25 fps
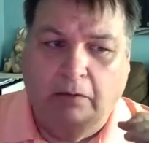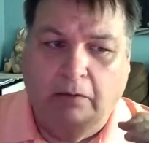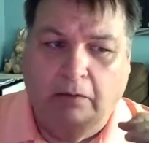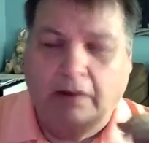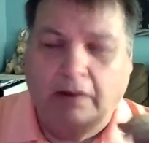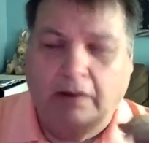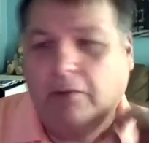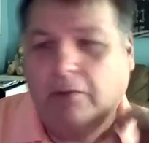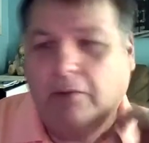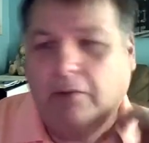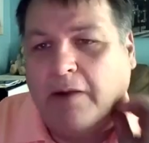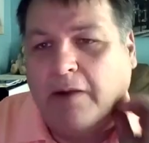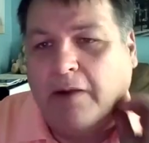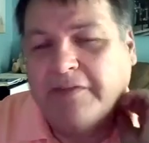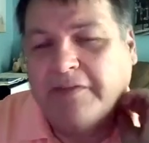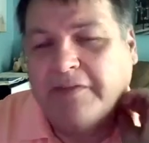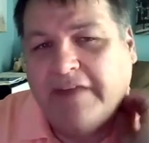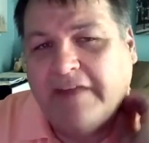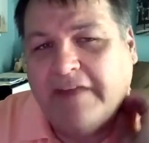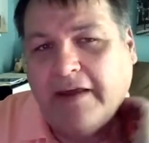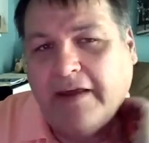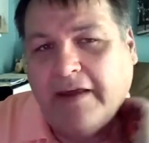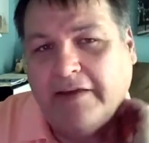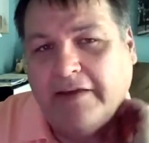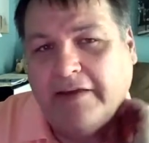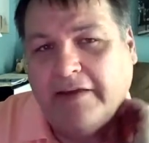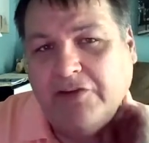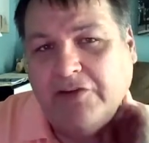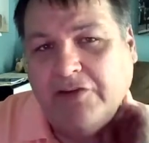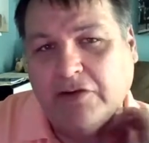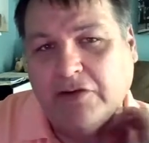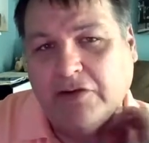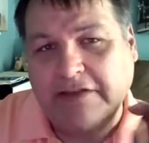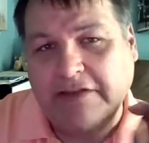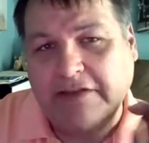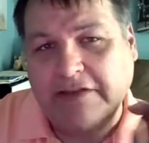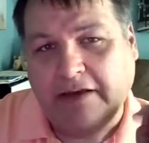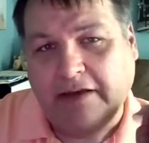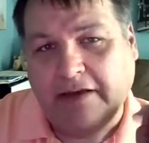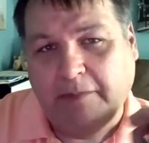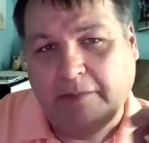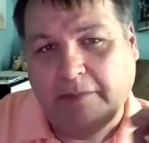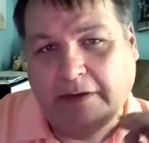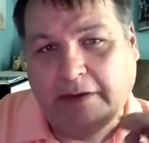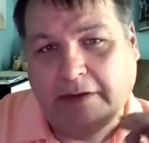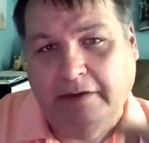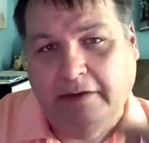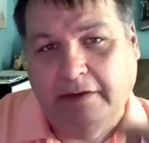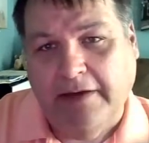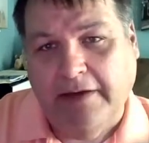What I'm saying is you can take them
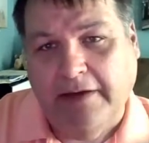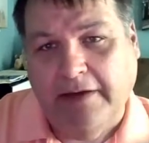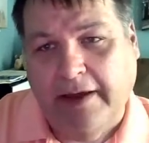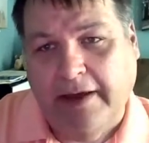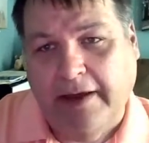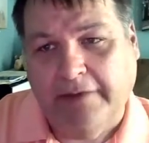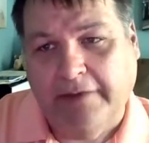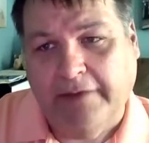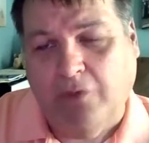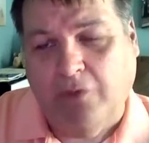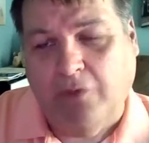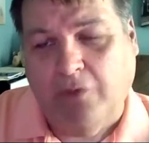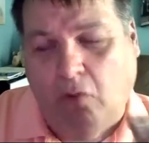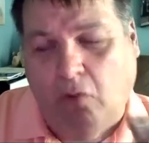in Connect,